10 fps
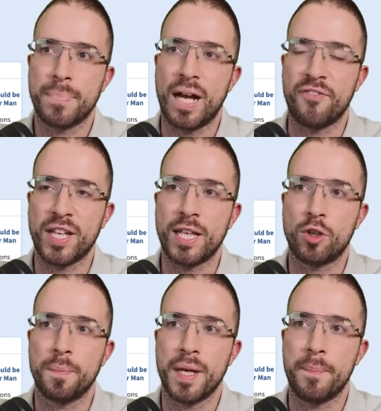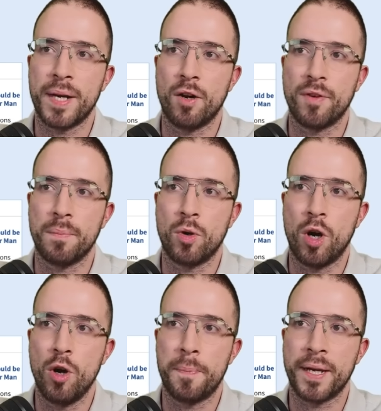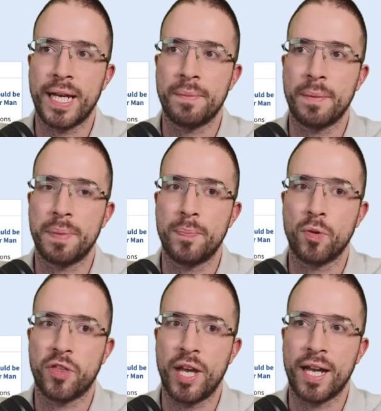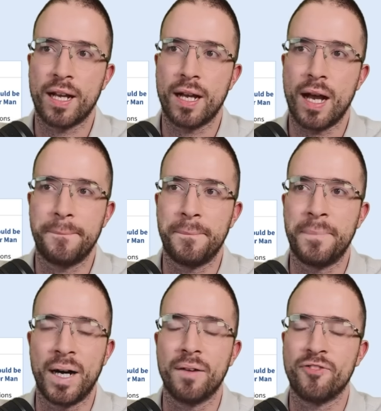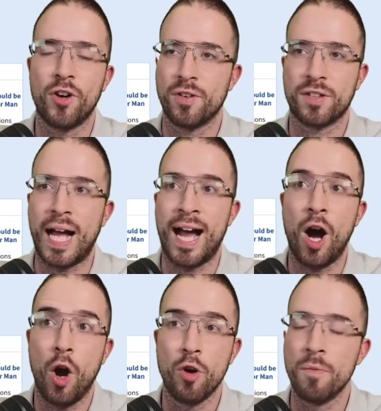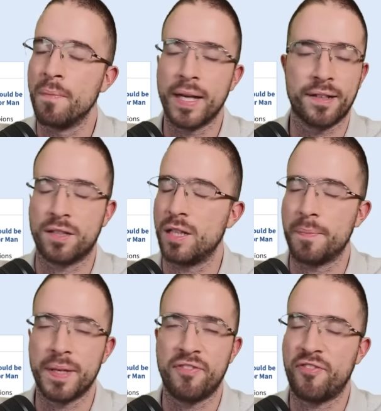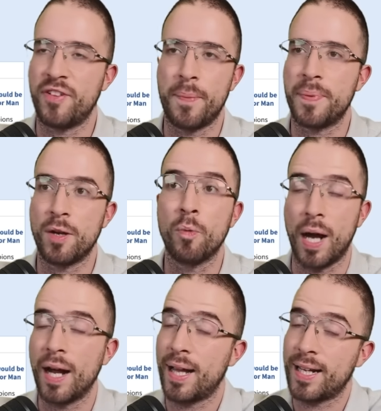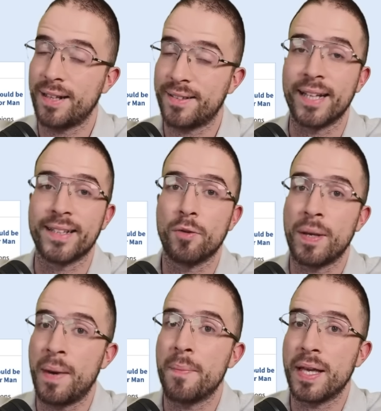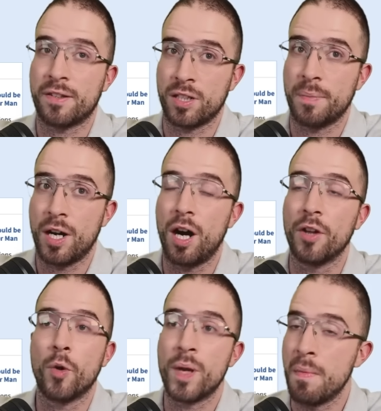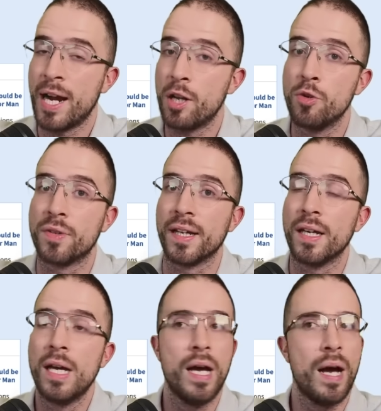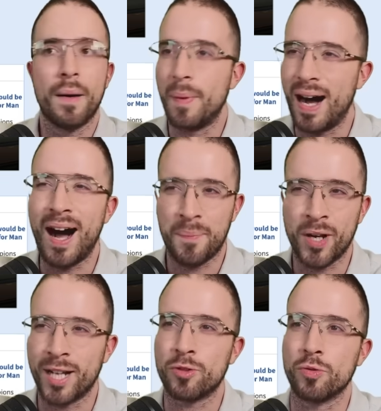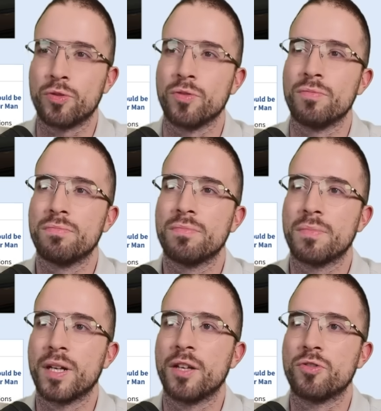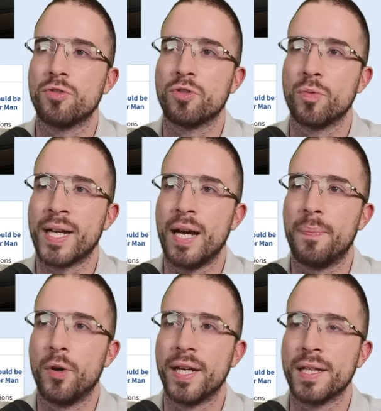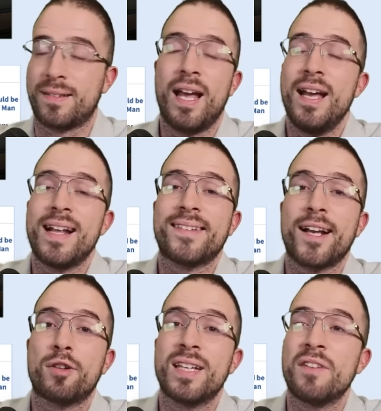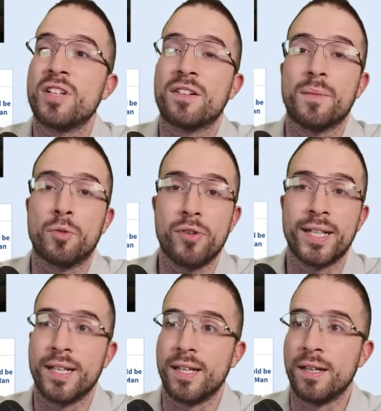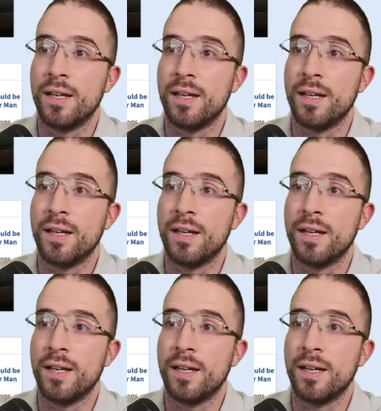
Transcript: I think it could be a bit of a more open game than people think, but Forest at home is going to be flipping. Like I said, it's going to be hard. We might lose it, but I'm going 2-2. We get a point. That's actually giving us some credit here.